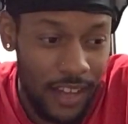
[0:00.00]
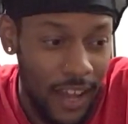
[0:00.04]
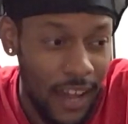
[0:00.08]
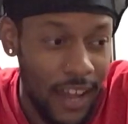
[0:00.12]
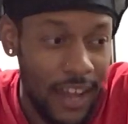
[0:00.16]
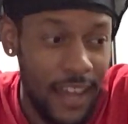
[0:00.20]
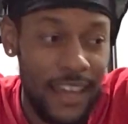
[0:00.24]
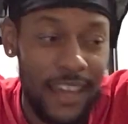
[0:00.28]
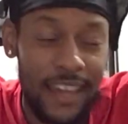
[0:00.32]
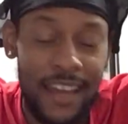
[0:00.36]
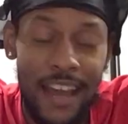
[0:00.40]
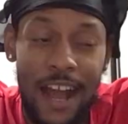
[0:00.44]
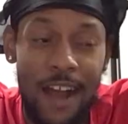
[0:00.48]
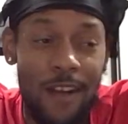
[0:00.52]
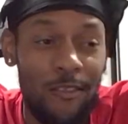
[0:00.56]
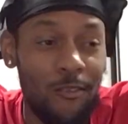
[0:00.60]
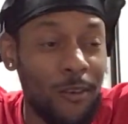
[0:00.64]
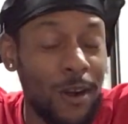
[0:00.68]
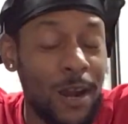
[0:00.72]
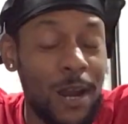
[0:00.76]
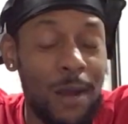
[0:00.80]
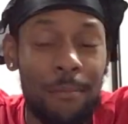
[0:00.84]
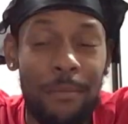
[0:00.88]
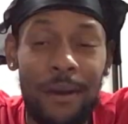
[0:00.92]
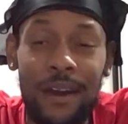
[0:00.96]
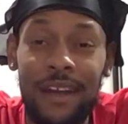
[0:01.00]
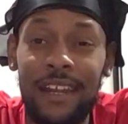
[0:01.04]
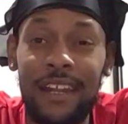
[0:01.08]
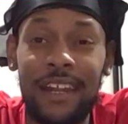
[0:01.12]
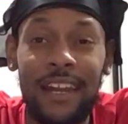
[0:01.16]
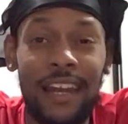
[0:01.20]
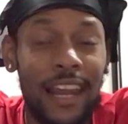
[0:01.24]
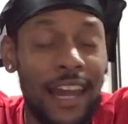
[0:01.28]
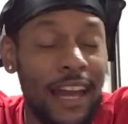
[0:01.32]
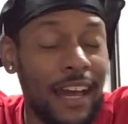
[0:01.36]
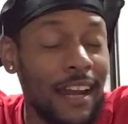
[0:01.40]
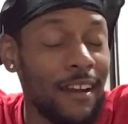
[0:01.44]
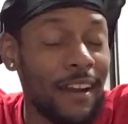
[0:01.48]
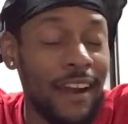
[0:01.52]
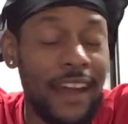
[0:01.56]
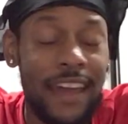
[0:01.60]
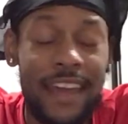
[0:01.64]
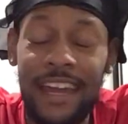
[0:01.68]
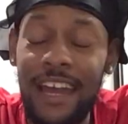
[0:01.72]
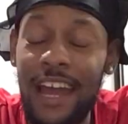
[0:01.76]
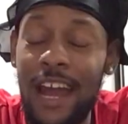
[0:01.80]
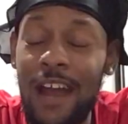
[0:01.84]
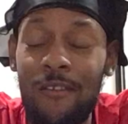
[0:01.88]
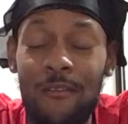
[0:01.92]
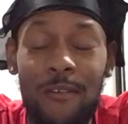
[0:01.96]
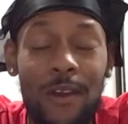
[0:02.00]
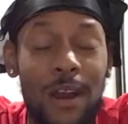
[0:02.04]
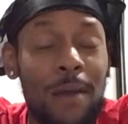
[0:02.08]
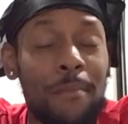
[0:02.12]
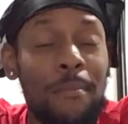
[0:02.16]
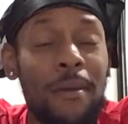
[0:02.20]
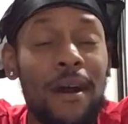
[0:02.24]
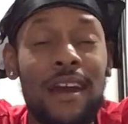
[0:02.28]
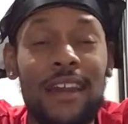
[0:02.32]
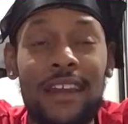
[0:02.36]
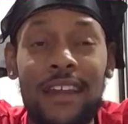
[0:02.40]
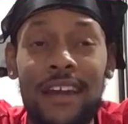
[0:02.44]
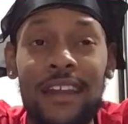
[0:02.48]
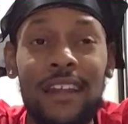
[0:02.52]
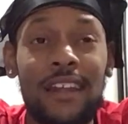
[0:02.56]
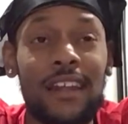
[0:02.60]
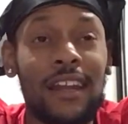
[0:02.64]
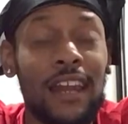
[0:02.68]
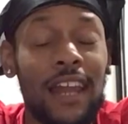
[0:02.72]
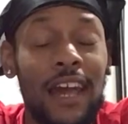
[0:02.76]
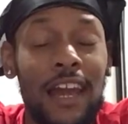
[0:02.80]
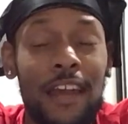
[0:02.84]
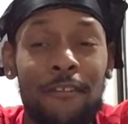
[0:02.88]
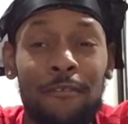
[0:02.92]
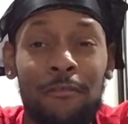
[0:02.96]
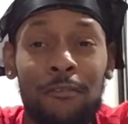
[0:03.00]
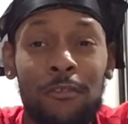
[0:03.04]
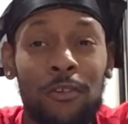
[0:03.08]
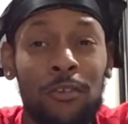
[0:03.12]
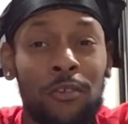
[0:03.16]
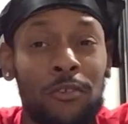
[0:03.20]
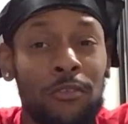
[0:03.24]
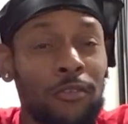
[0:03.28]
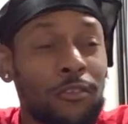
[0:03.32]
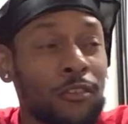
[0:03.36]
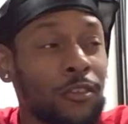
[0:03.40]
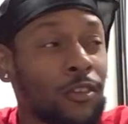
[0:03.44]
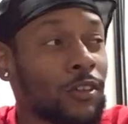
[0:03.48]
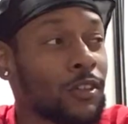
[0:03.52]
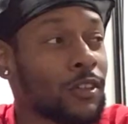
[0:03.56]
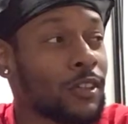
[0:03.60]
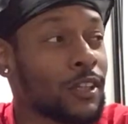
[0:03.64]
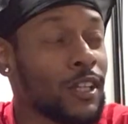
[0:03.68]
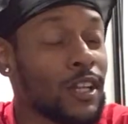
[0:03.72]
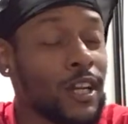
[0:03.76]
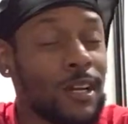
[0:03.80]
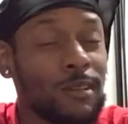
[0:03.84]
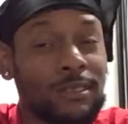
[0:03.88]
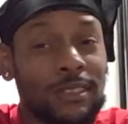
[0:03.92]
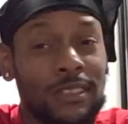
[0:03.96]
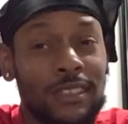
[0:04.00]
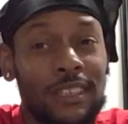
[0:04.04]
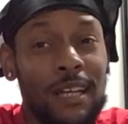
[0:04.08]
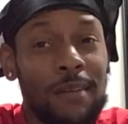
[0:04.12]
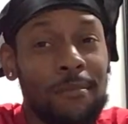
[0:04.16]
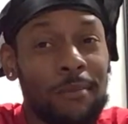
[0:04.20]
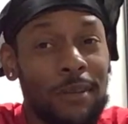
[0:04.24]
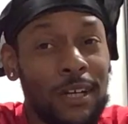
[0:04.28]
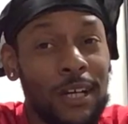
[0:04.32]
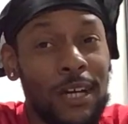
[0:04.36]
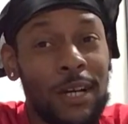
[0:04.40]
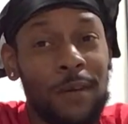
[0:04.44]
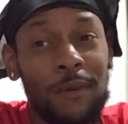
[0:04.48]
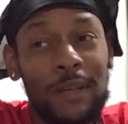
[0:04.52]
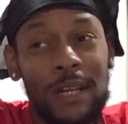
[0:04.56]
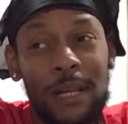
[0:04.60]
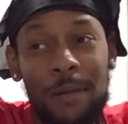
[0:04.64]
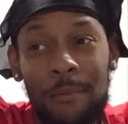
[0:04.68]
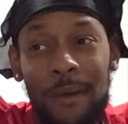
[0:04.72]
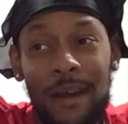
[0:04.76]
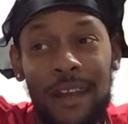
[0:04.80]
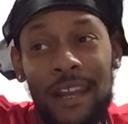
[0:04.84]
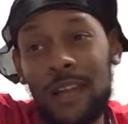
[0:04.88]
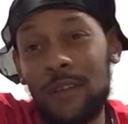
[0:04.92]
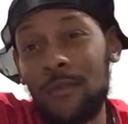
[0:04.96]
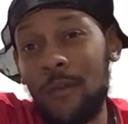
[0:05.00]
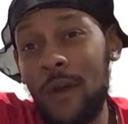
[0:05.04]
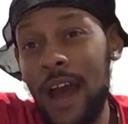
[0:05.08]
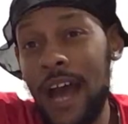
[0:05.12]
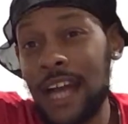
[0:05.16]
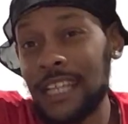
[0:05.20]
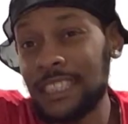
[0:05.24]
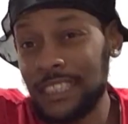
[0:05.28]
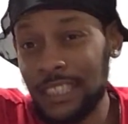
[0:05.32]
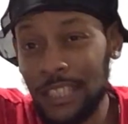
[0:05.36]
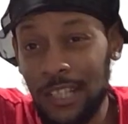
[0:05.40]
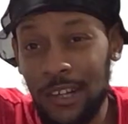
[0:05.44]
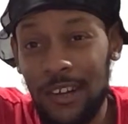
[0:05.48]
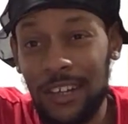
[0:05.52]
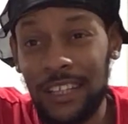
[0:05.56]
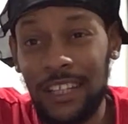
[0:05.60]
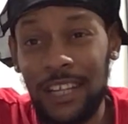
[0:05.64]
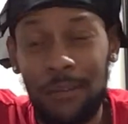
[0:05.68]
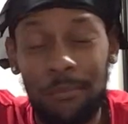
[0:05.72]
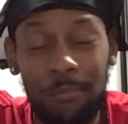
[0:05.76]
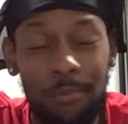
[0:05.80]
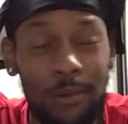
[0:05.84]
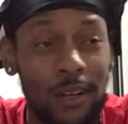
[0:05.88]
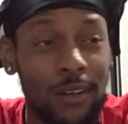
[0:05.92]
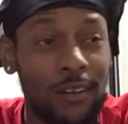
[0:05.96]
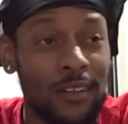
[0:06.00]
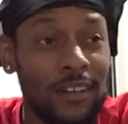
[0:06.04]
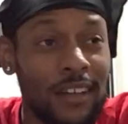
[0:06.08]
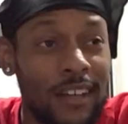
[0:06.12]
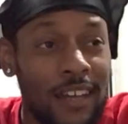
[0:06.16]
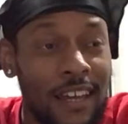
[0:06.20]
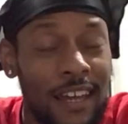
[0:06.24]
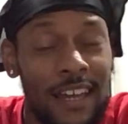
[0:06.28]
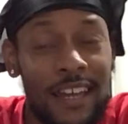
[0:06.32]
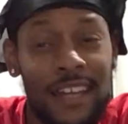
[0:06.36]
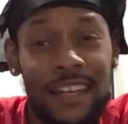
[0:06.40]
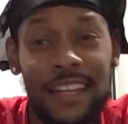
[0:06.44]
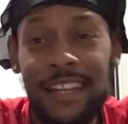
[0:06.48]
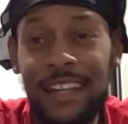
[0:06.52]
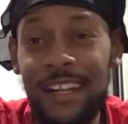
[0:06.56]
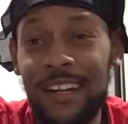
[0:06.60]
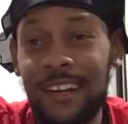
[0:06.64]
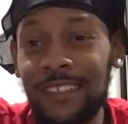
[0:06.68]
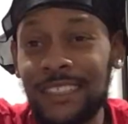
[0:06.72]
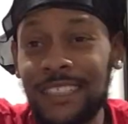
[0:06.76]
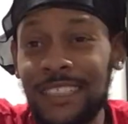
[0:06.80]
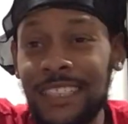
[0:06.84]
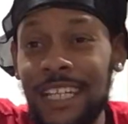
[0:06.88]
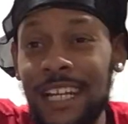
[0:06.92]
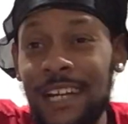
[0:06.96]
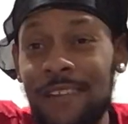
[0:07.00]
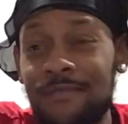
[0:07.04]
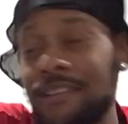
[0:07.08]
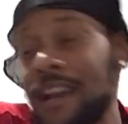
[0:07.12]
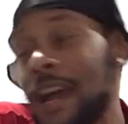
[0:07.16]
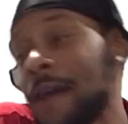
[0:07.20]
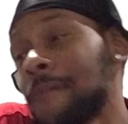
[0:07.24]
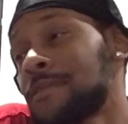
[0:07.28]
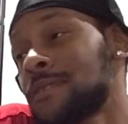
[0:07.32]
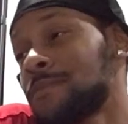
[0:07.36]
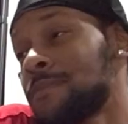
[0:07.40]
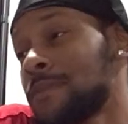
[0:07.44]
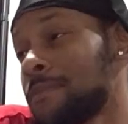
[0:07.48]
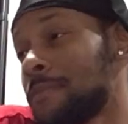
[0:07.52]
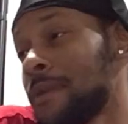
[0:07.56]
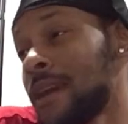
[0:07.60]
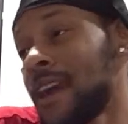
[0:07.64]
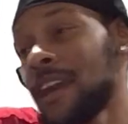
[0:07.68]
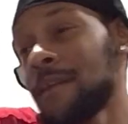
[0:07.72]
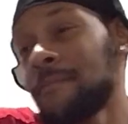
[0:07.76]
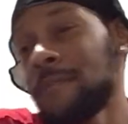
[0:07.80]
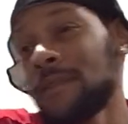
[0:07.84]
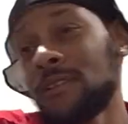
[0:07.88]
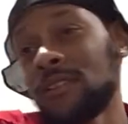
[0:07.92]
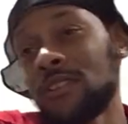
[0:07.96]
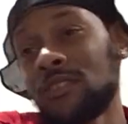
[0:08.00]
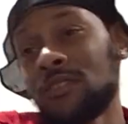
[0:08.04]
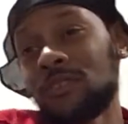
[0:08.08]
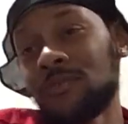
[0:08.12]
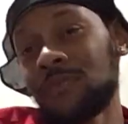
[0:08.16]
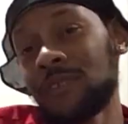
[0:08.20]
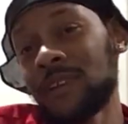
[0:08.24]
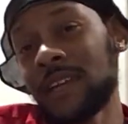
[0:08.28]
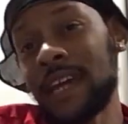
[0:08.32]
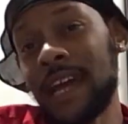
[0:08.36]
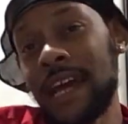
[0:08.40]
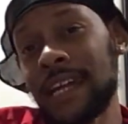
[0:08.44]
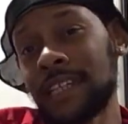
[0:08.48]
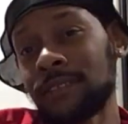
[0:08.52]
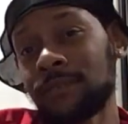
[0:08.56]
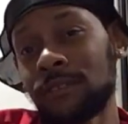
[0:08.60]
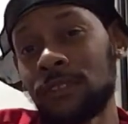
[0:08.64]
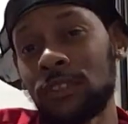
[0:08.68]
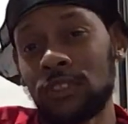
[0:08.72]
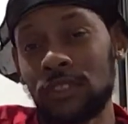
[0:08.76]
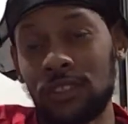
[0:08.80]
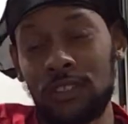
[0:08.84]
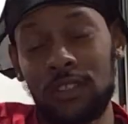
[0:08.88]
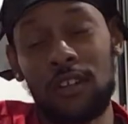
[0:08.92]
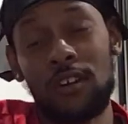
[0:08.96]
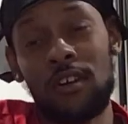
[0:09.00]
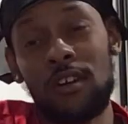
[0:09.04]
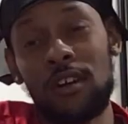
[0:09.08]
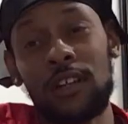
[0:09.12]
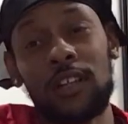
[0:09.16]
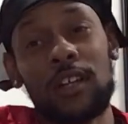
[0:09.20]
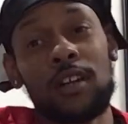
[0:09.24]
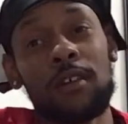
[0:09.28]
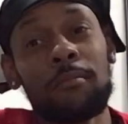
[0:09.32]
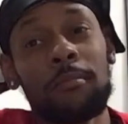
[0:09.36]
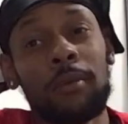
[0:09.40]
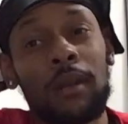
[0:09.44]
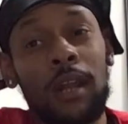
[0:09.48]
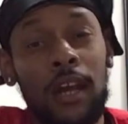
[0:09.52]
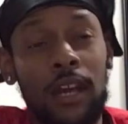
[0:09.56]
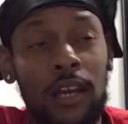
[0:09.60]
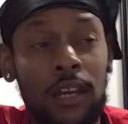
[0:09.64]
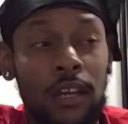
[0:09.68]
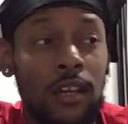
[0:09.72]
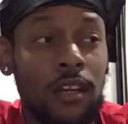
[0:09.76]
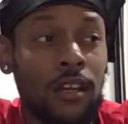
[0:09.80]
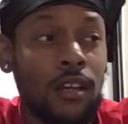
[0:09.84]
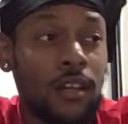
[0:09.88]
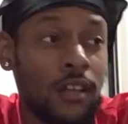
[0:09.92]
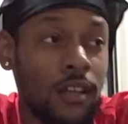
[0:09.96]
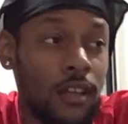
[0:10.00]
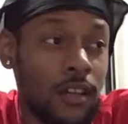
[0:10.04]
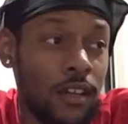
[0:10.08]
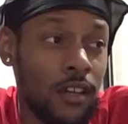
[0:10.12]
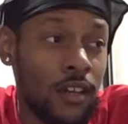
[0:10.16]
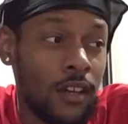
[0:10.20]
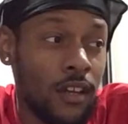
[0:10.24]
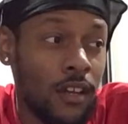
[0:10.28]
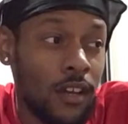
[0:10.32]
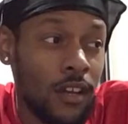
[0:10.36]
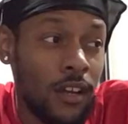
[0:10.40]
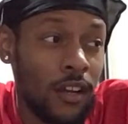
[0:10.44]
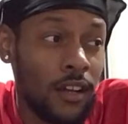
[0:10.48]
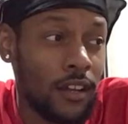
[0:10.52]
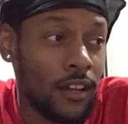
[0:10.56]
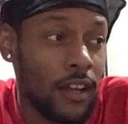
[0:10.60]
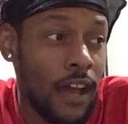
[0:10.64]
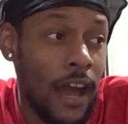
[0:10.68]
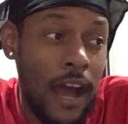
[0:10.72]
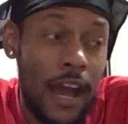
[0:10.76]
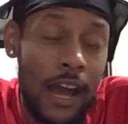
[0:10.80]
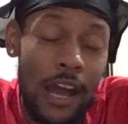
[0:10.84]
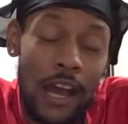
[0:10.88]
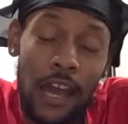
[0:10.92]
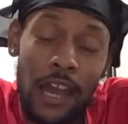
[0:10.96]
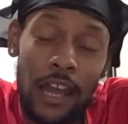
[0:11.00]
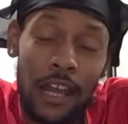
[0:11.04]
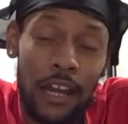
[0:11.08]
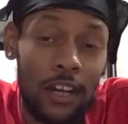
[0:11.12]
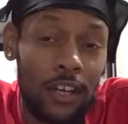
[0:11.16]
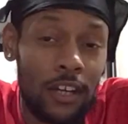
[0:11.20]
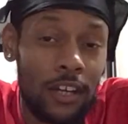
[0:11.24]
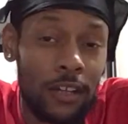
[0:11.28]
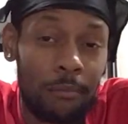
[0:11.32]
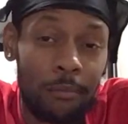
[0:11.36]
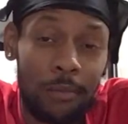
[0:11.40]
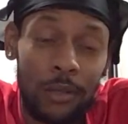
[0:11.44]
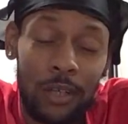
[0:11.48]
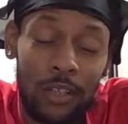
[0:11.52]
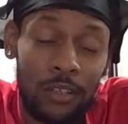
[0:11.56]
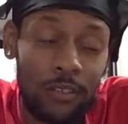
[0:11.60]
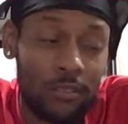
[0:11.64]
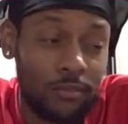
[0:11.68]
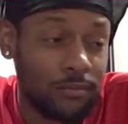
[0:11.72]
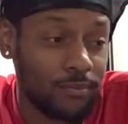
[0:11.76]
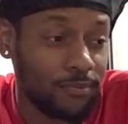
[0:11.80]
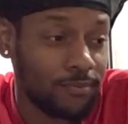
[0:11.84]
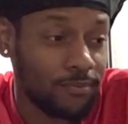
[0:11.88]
I ain't got to worry about nothing in life for, you know what I'm saying? I'm good with the money-wise and all that, bro. And you know what I'm saying? The rappers be paying me and do the reaction videos and all that, but like, hey, look, bro.